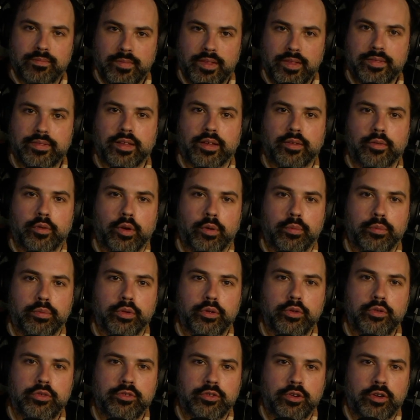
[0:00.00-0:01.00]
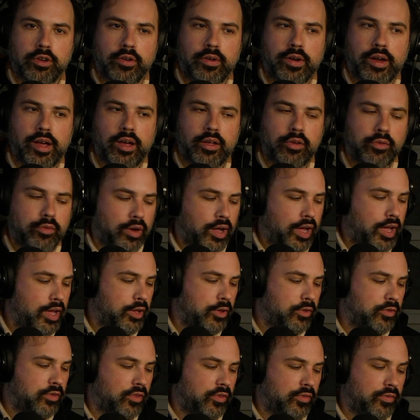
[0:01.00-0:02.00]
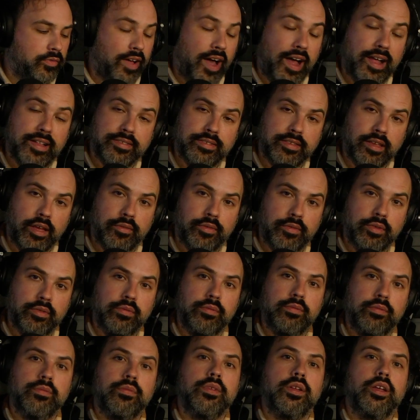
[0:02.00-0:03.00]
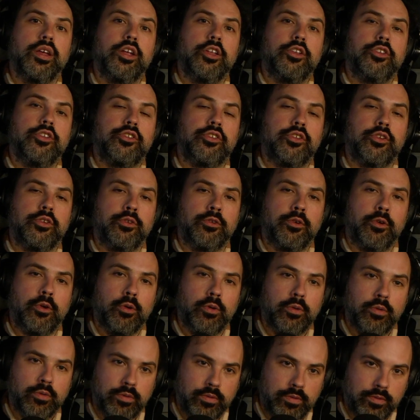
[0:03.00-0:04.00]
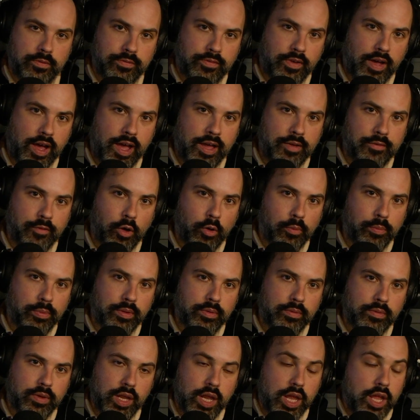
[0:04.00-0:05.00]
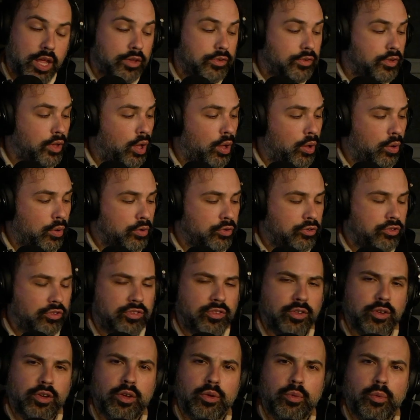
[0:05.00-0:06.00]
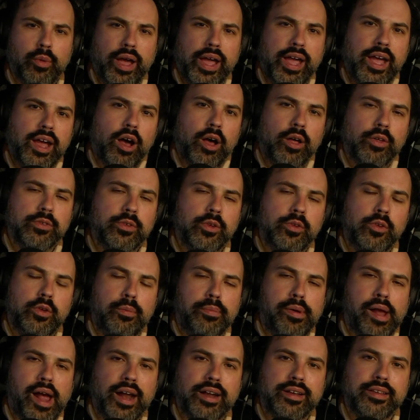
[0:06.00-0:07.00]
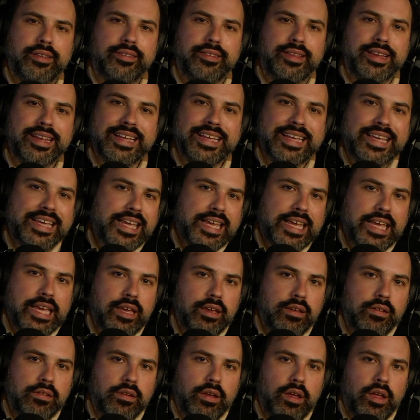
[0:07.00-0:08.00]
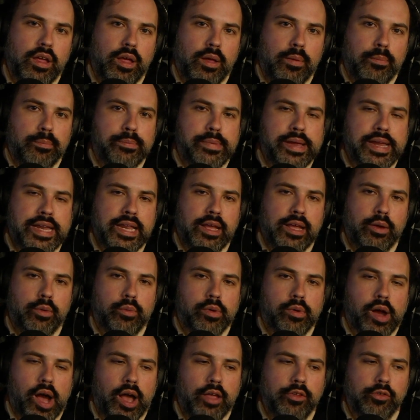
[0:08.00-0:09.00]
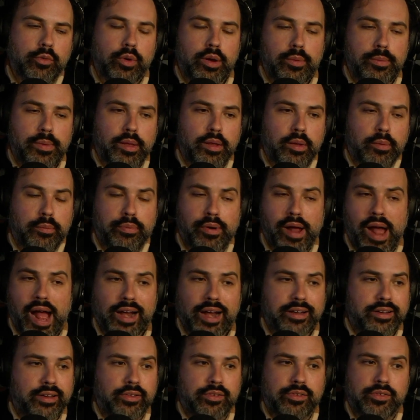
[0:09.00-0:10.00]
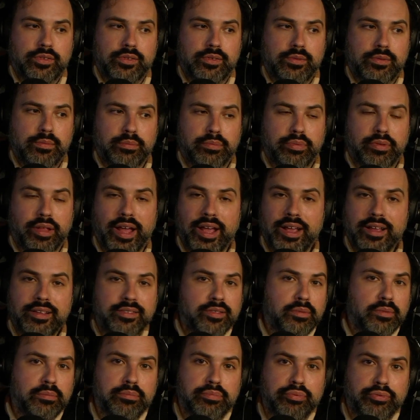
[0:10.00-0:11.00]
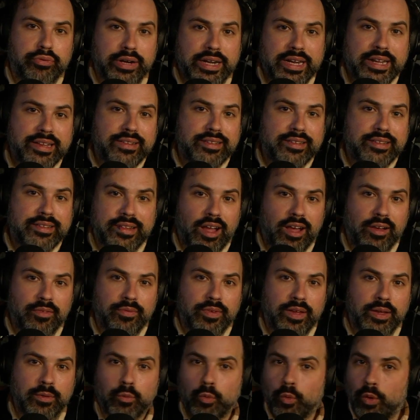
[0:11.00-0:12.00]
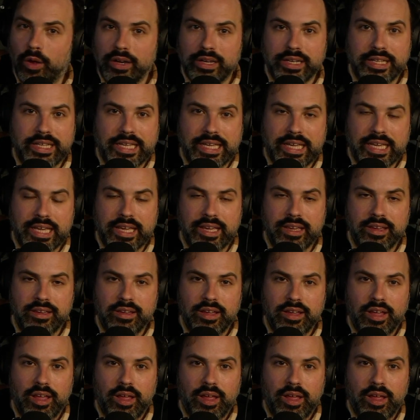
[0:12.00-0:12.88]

It's like a little blues turnaround, right? It uses flat 7 to 5 open. So just a good way also to practice in a key, meaning I just want to be able to practice playing some pretty stuff in one key